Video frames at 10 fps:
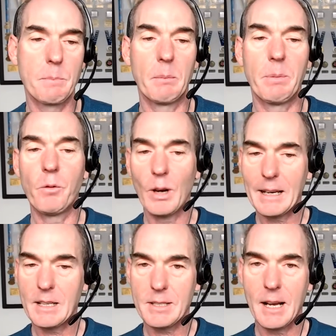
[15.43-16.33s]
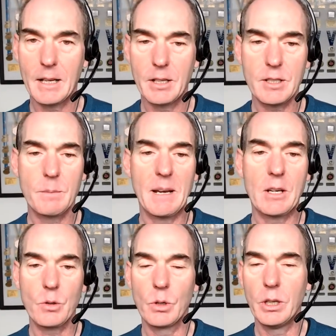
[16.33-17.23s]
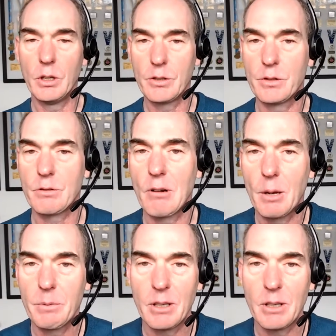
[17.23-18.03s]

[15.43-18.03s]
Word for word: But before I get started, just make sure you subscribe